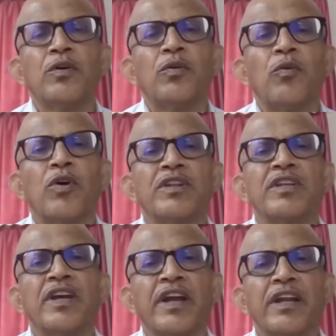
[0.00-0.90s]
what
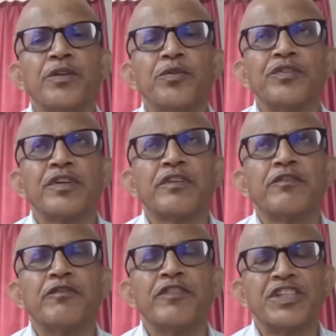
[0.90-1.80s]
the end user
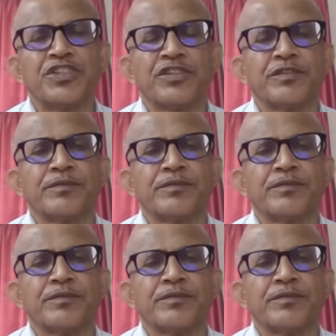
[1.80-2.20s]
wished.